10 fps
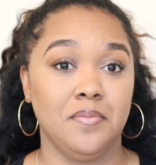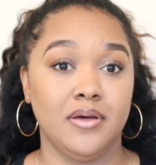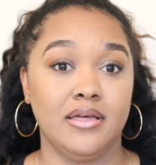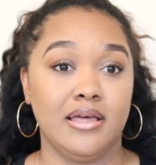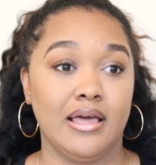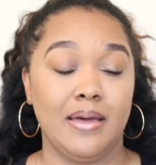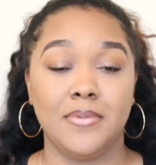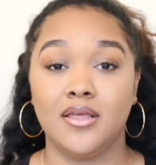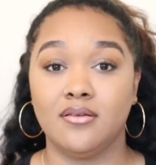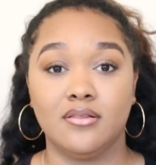but I
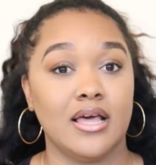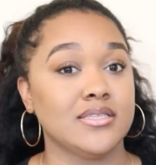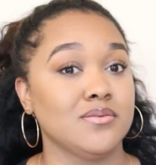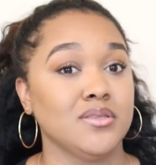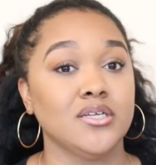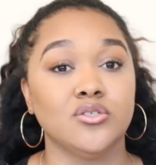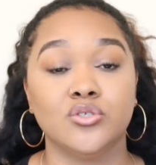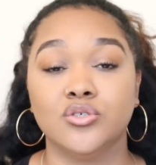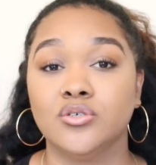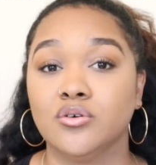mean, that's something,
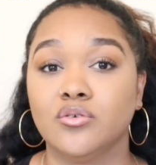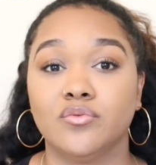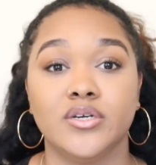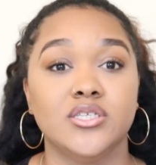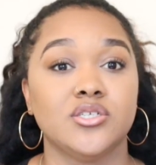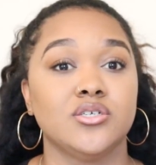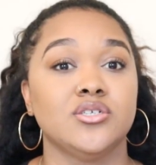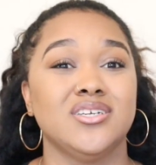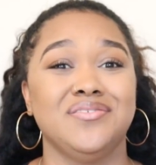do your own research.